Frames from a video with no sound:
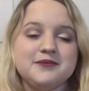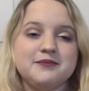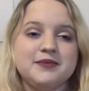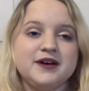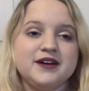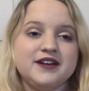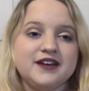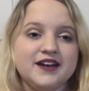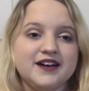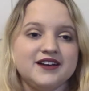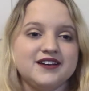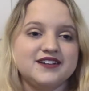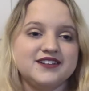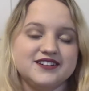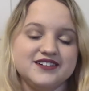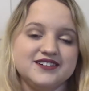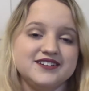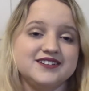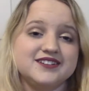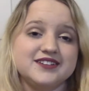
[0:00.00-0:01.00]
But yeah,
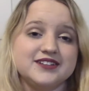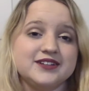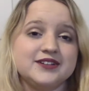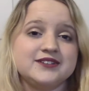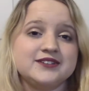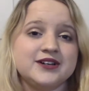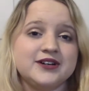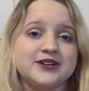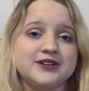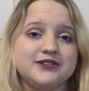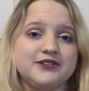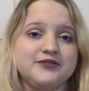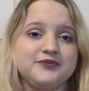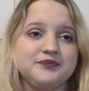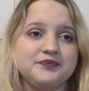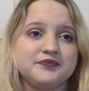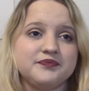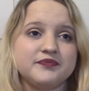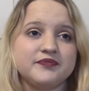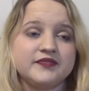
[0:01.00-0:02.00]
so
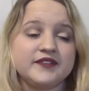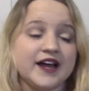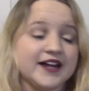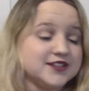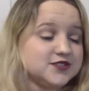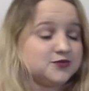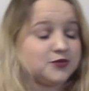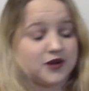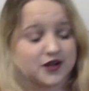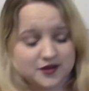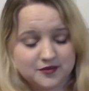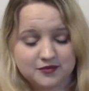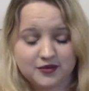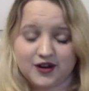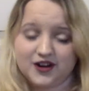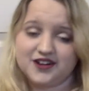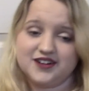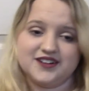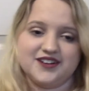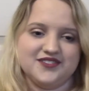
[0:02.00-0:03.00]
that's one
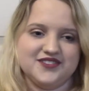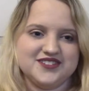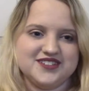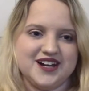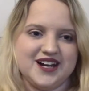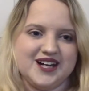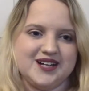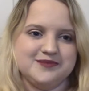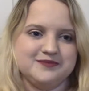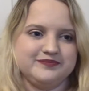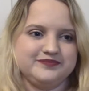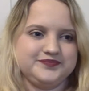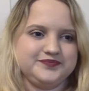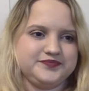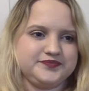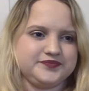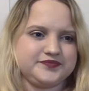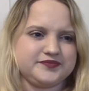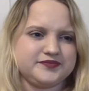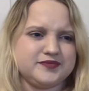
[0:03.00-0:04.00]
part of the
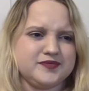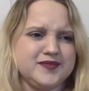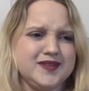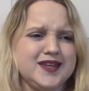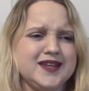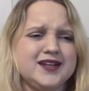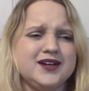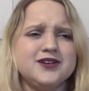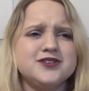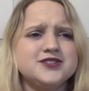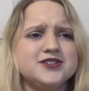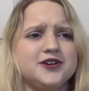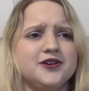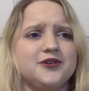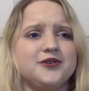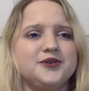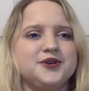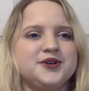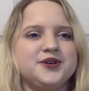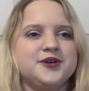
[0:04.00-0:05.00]
time.
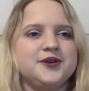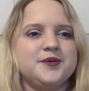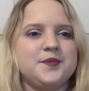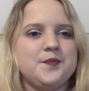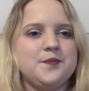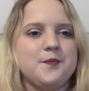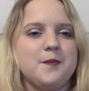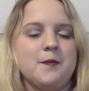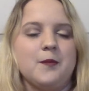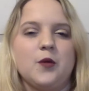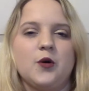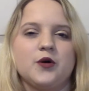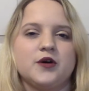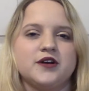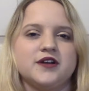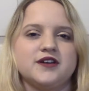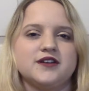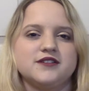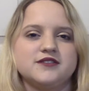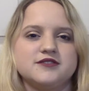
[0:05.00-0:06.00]
Also,
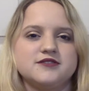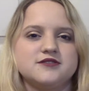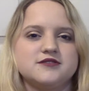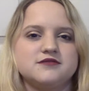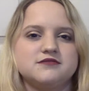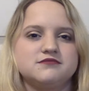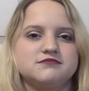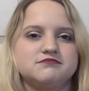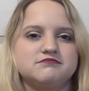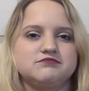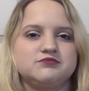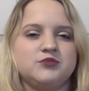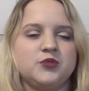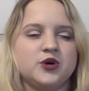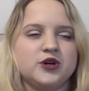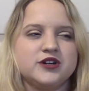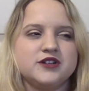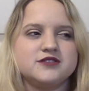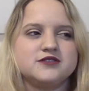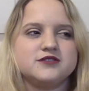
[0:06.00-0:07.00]
mornings
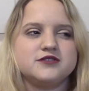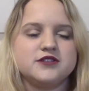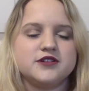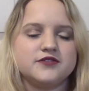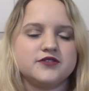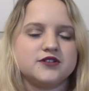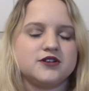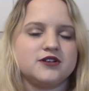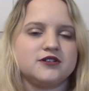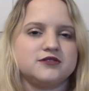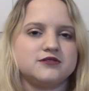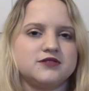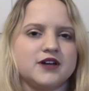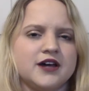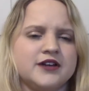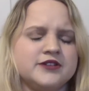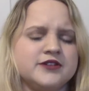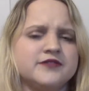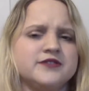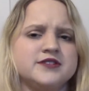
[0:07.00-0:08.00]
are difficult.
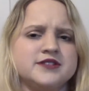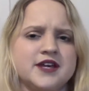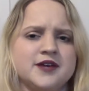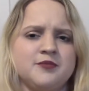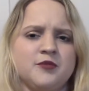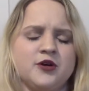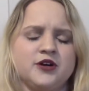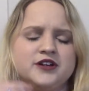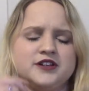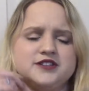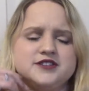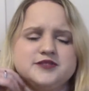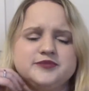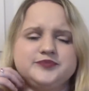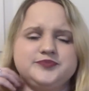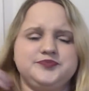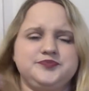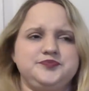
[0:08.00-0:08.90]
I do have to say mornings.